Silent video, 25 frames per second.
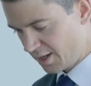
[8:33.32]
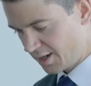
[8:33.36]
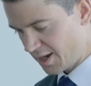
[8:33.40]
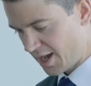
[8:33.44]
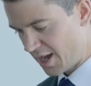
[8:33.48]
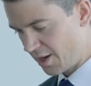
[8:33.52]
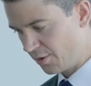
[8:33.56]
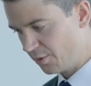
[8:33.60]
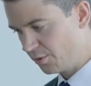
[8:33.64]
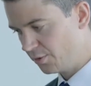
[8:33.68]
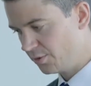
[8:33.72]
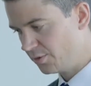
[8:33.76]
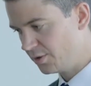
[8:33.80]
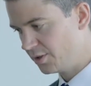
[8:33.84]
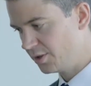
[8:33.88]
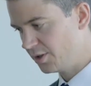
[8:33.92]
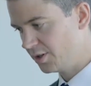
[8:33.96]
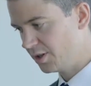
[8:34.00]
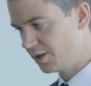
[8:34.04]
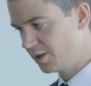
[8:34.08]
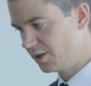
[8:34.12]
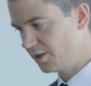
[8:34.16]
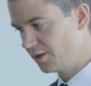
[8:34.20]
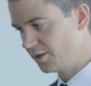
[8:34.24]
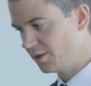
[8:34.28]
Now,
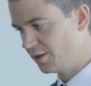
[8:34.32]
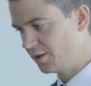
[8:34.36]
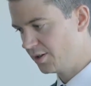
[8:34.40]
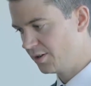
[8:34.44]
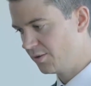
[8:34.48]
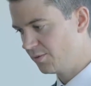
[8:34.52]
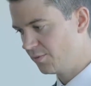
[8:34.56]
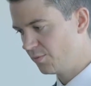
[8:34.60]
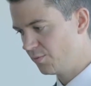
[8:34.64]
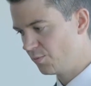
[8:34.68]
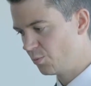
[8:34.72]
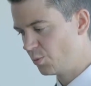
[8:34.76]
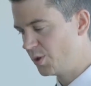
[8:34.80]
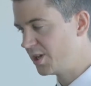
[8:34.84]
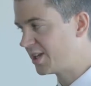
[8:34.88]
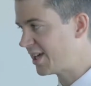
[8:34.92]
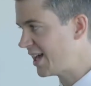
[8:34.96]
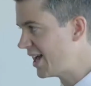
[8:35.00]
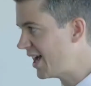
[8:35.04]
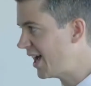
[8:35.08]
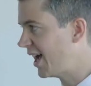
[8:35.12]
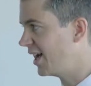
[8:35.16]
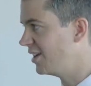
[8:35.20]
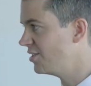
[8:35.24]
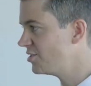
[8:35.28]
we
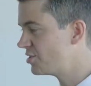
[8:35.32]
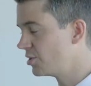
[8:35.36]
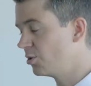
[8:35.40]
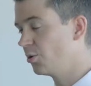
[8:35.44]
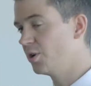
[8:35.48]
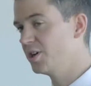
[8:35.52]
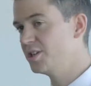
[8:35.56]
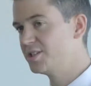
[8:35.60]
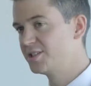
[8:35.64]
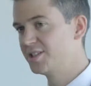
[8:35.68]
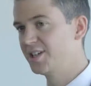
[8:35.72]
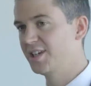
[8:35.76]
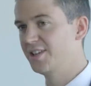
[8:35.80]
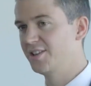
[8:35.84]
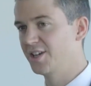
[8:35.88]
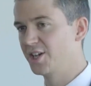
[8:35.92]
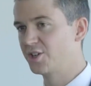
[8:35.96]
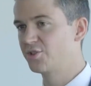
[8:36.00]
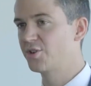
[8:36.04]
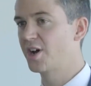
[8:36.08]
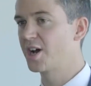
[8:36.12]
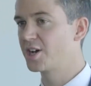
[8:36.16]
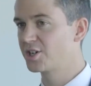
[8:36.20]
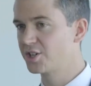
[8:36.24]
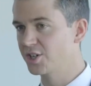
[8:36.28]
can, as lawyers, see the
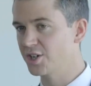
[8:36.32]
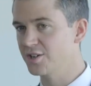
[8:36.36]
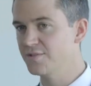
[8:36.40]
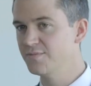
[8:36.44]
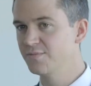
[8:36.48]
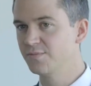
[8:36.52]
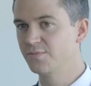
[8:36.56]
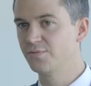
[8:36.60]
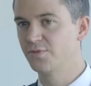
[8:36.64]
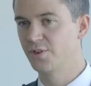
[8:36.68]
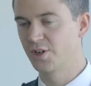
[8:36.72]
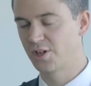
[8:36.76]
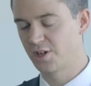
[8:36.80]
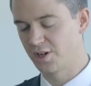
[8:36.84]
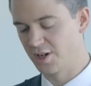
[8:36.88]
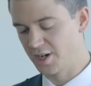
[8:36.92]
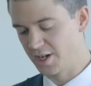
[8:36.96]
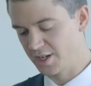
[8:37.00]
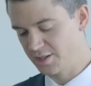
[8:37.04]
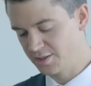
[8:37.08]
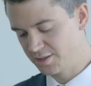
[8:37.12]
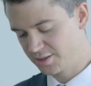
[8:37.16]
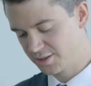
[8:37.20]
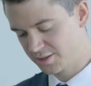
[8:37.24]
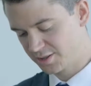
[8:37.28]
attraction for
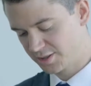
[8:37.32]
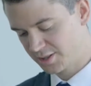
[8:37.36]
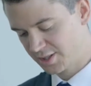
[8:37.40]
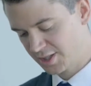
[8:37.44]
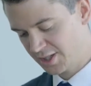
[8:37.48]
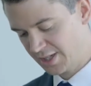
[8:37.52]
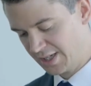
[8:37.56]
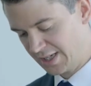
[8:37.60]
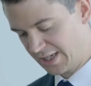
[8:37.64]
clients,